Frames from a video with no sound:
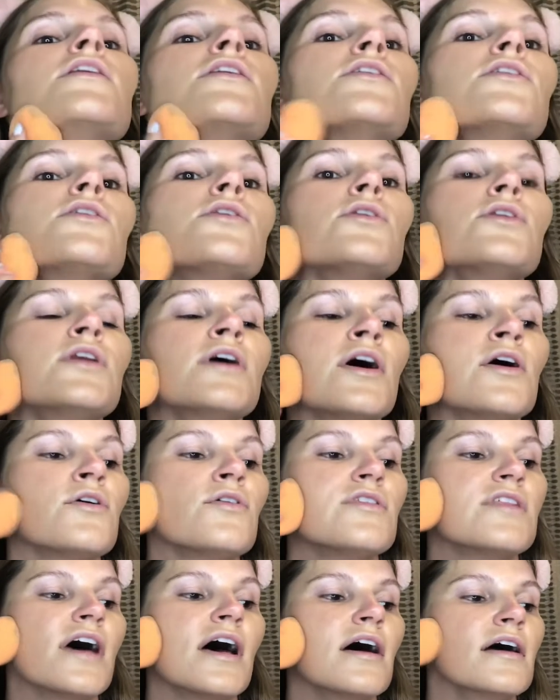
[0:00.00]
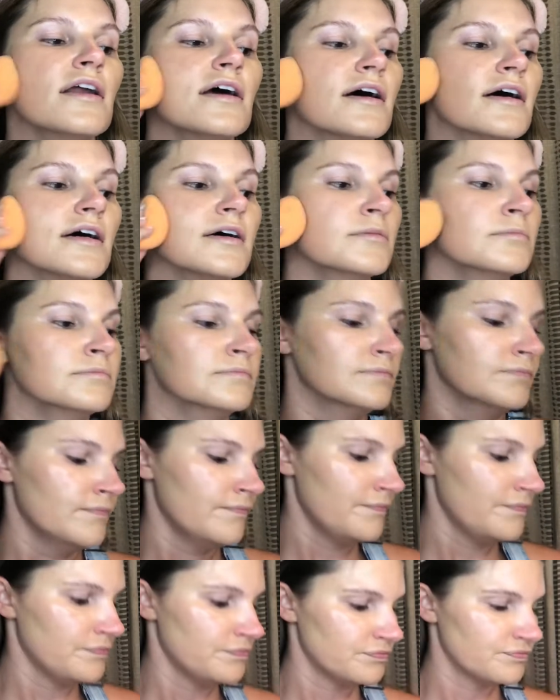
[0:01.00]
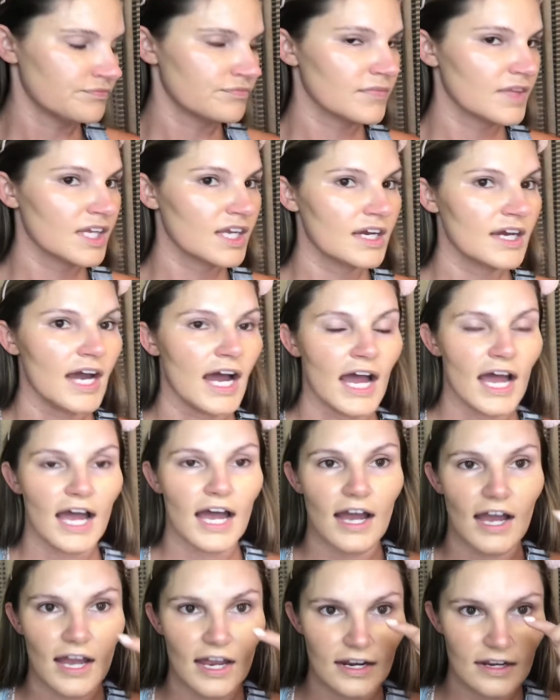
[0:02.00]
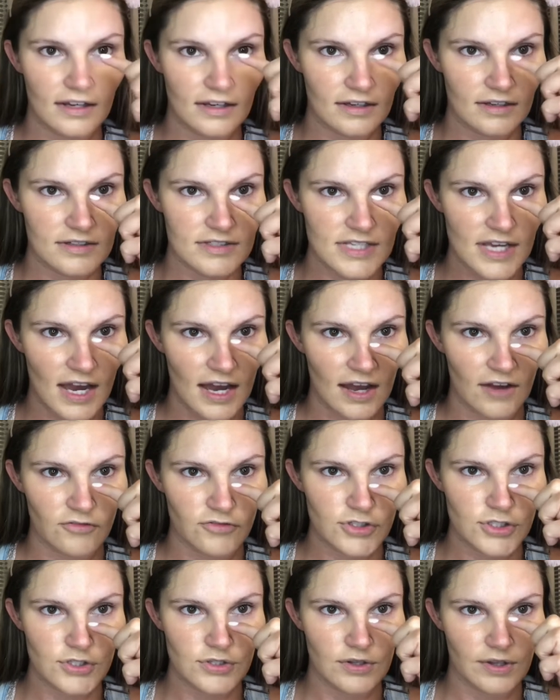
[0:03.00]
you'll know that I had to have